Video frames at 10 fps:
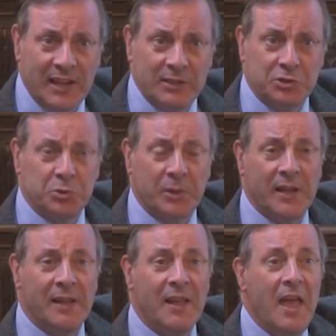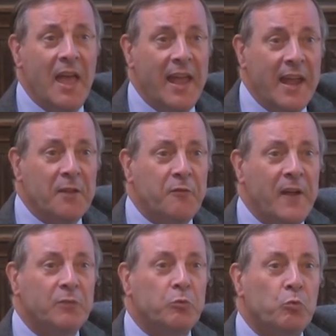Actually, in
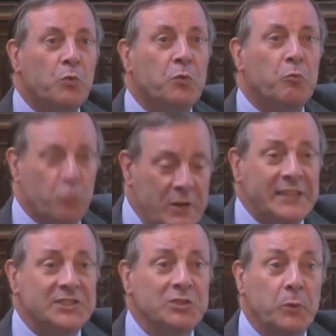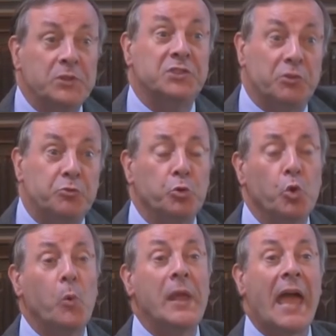effect, reason, which is the
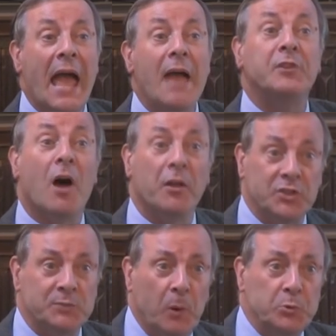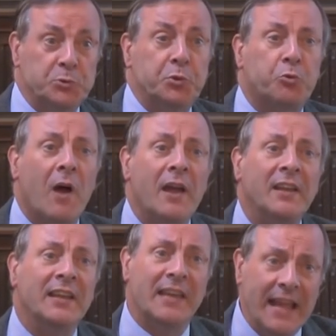tool we have at our disposal to try
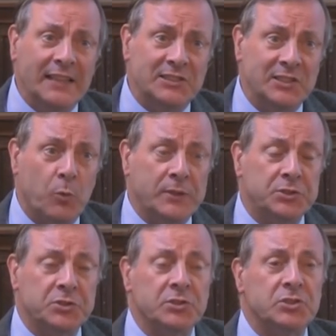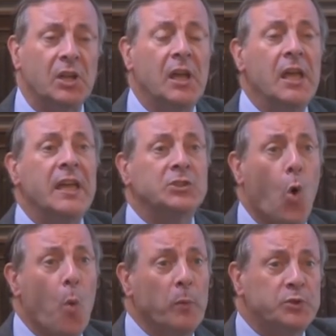and engage these questions, is
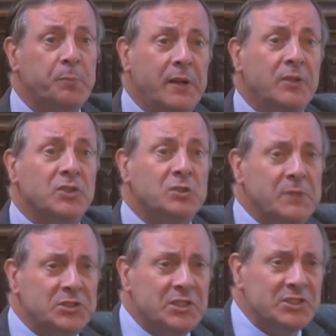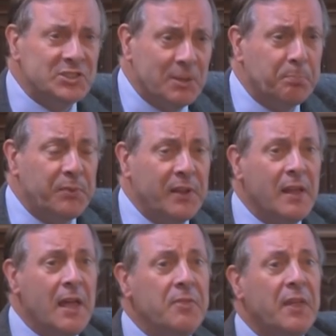almost being dismissed as
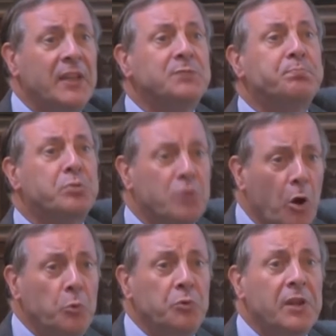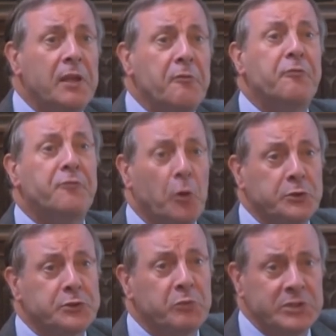something that is prone to give
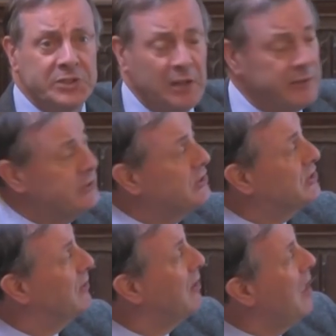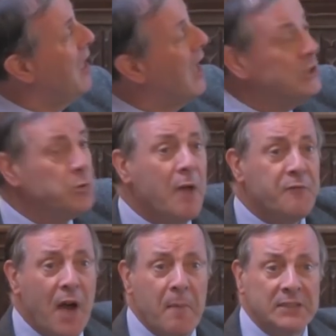false results. And so I
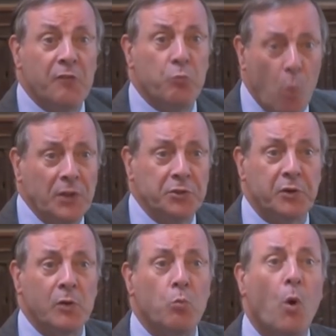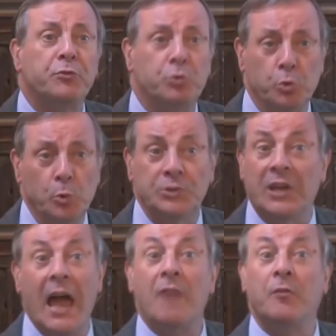find myself wondering what
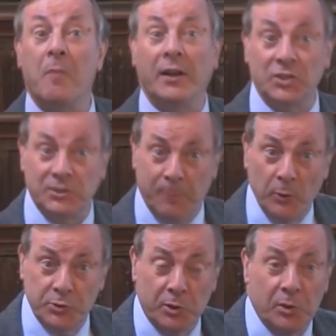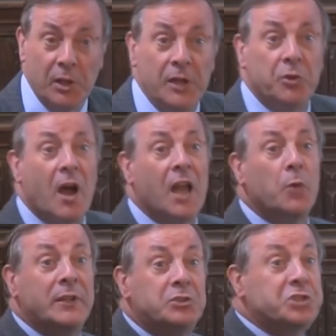tools I have at my disposal to
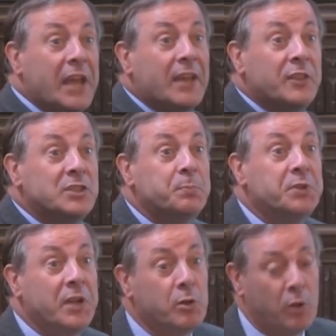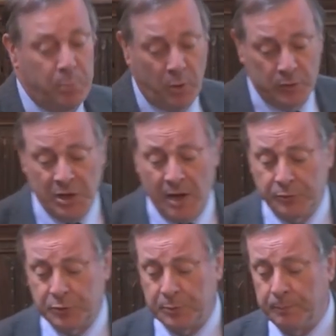kind of check this particular approach
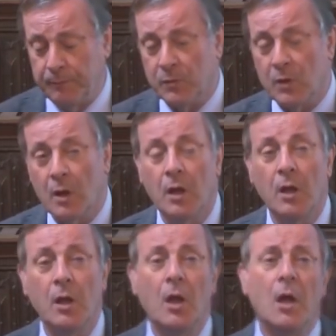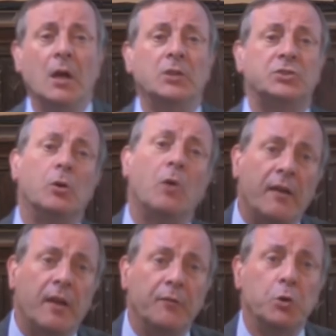out. So
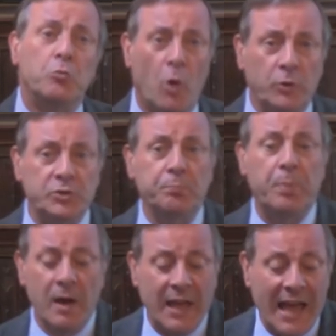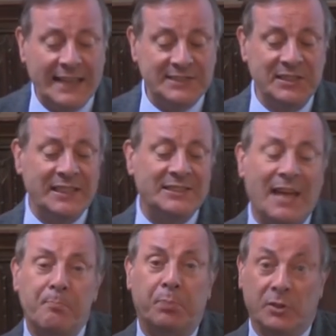I've given you Rosenberg as an
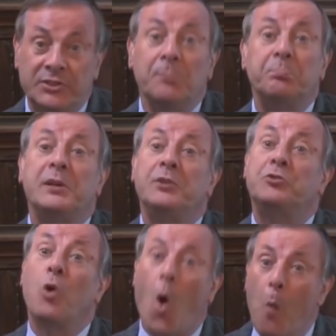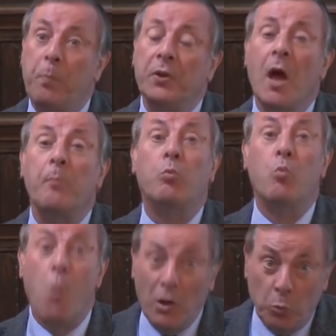example, simply to open up
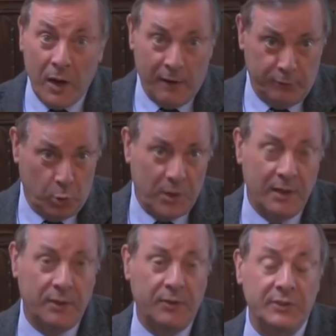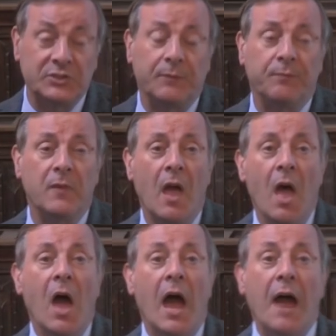one way of looking at this.
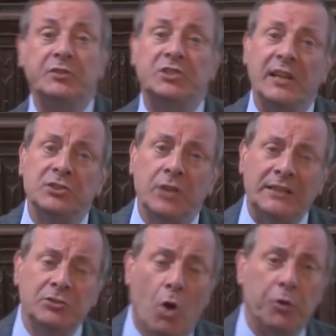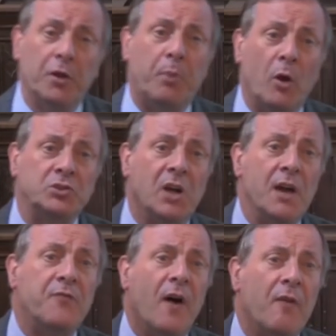I have to say, it's not an approach
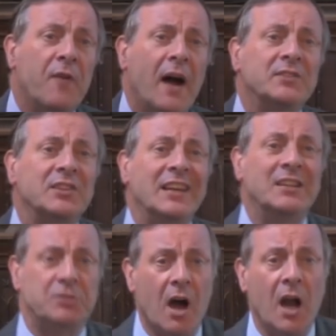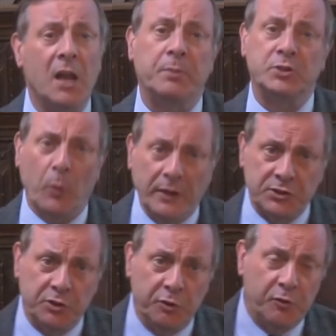I find entirely
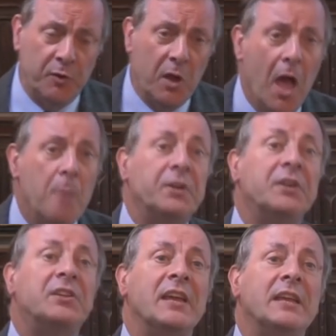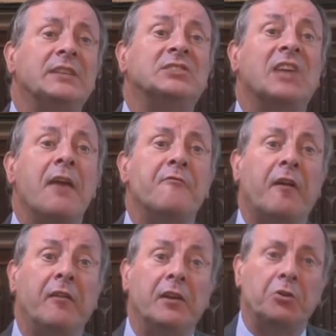persuasive, but it is a
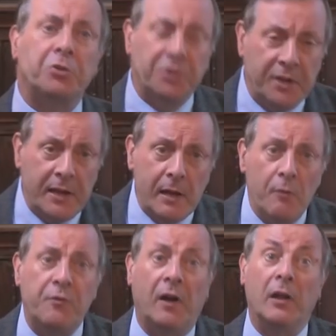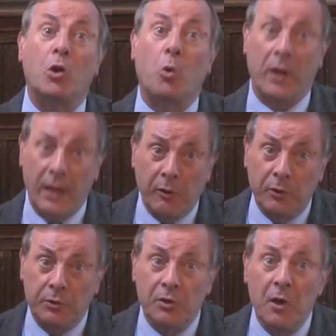very clear, very
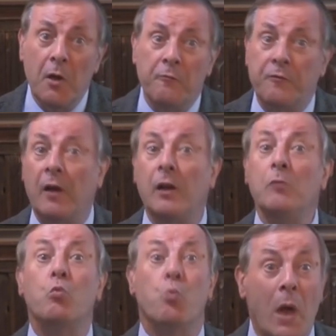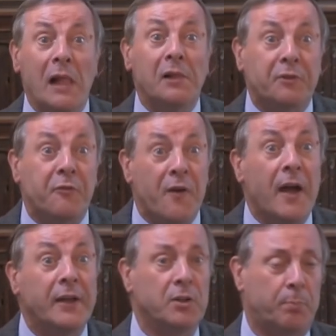coherent, very well
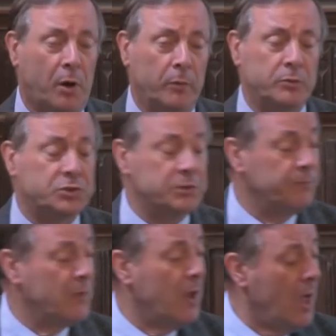defined approach.